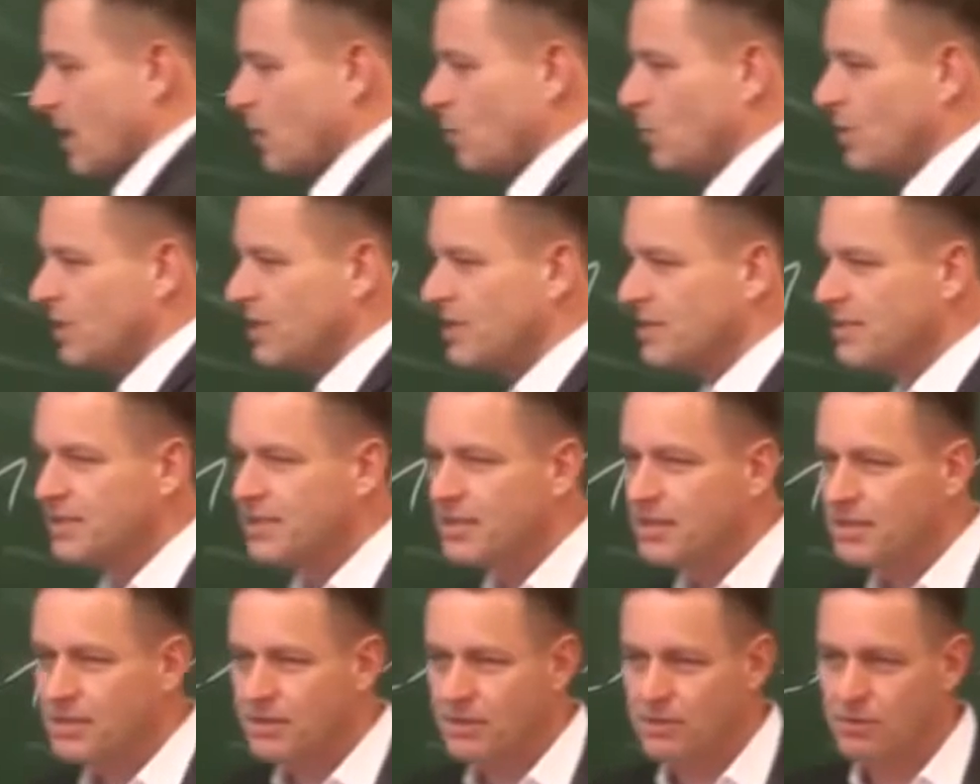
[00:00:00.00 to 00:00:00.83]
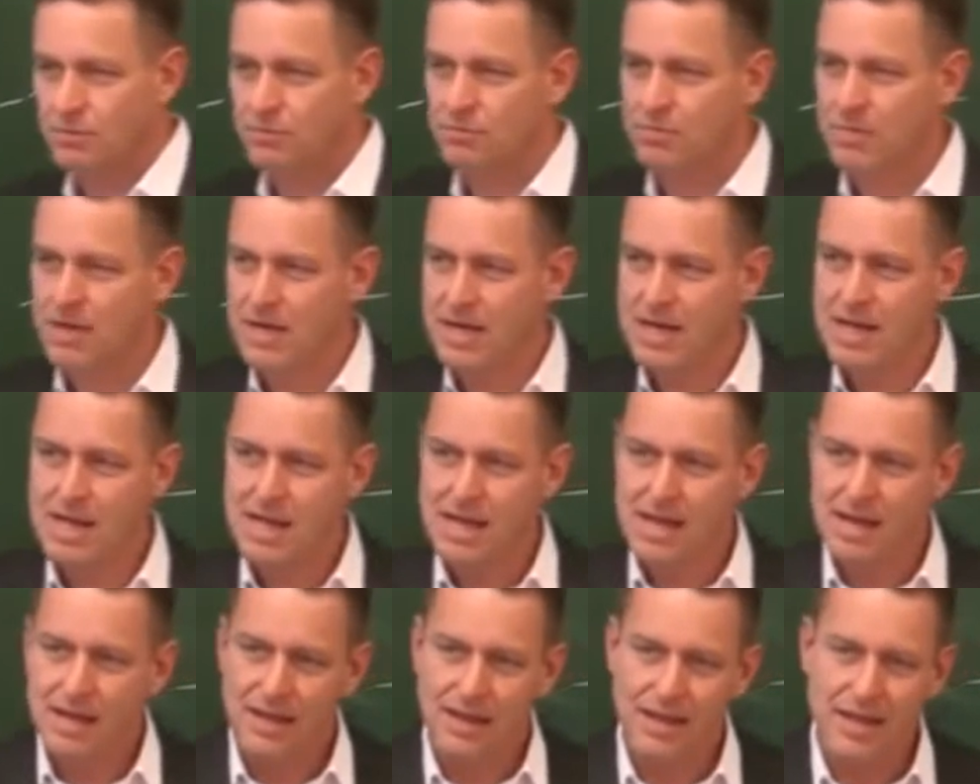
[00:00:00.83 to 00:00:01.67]
and we assume
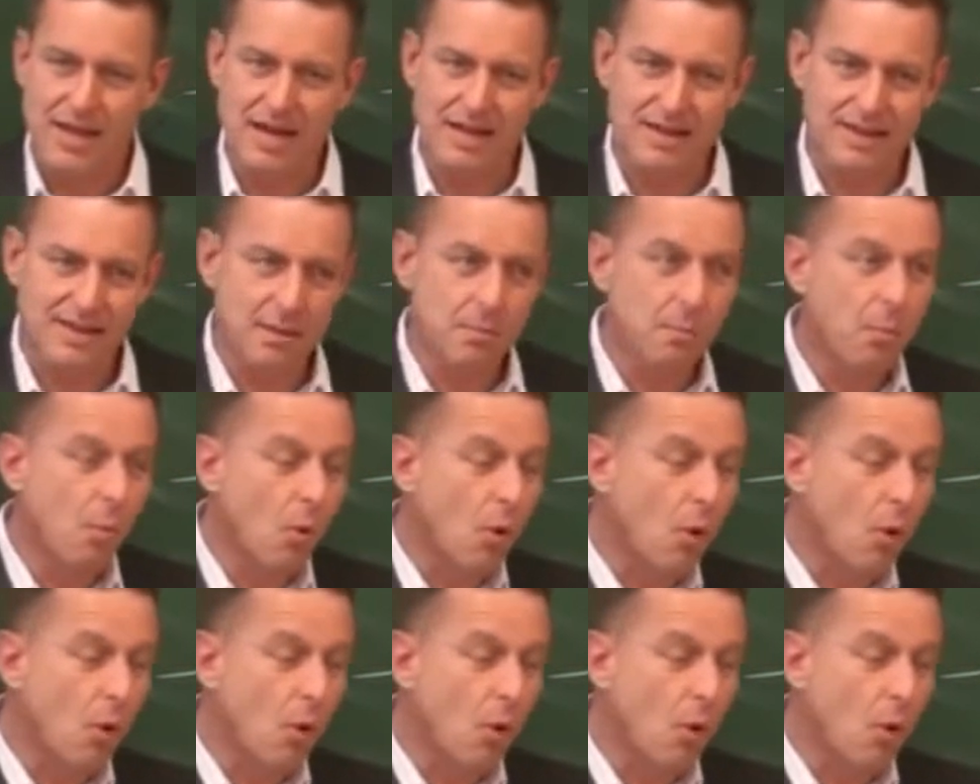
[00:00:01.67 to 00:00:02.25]
that the